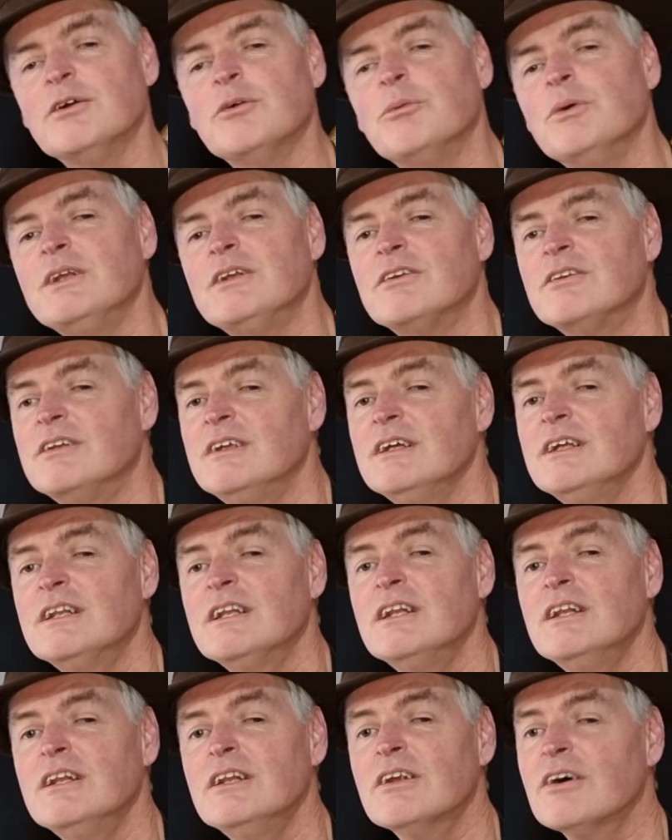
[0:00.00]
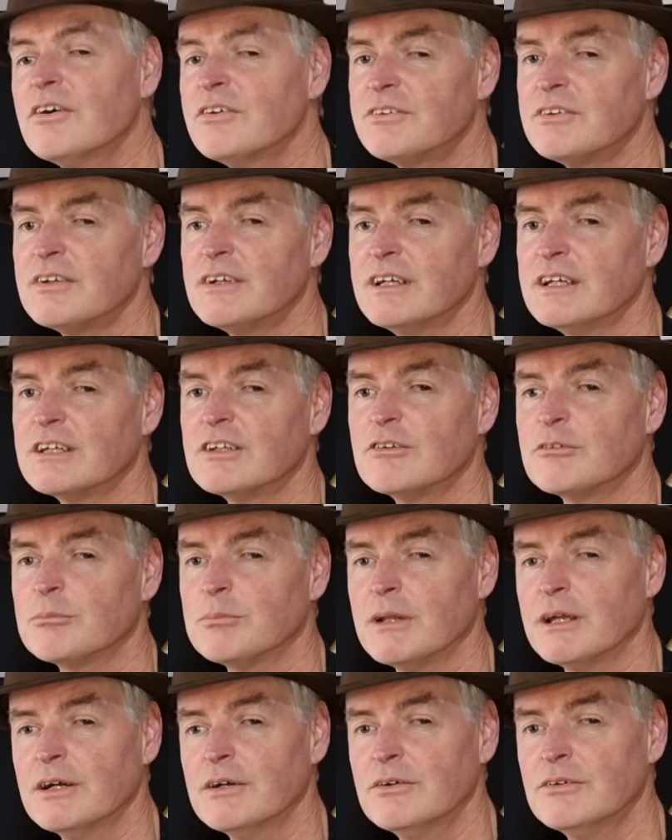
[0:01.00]
which did not
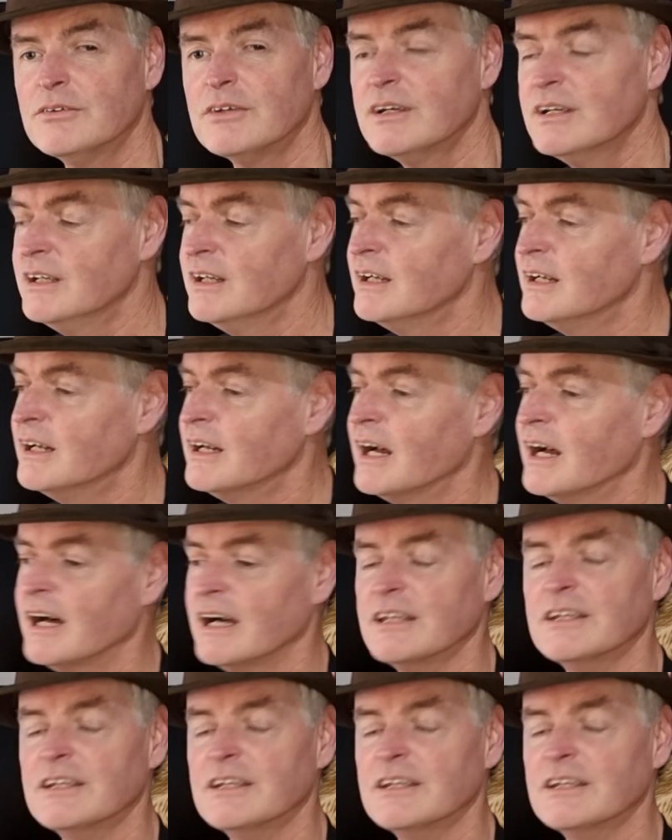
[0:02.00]
explode. And